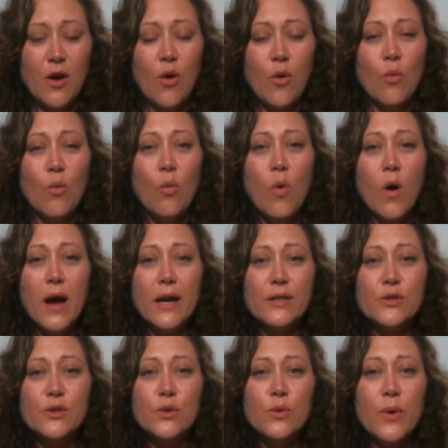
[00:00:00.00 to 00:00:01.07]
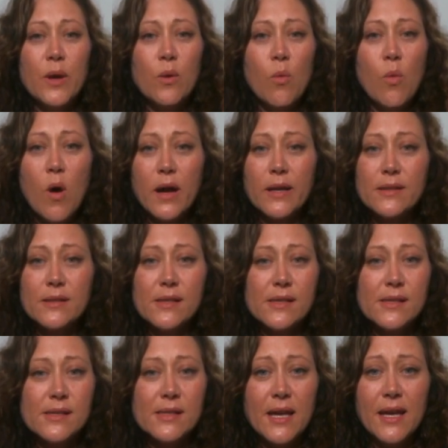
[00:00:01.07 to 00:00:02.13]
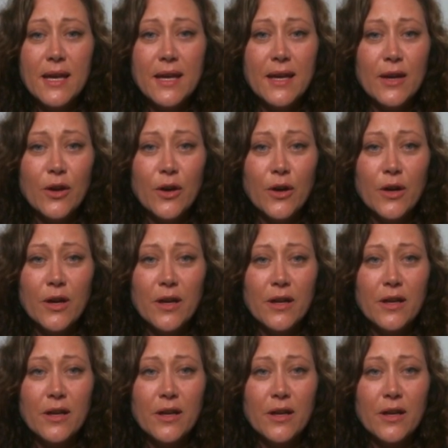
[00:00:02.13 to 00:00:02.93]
What do we want to see here?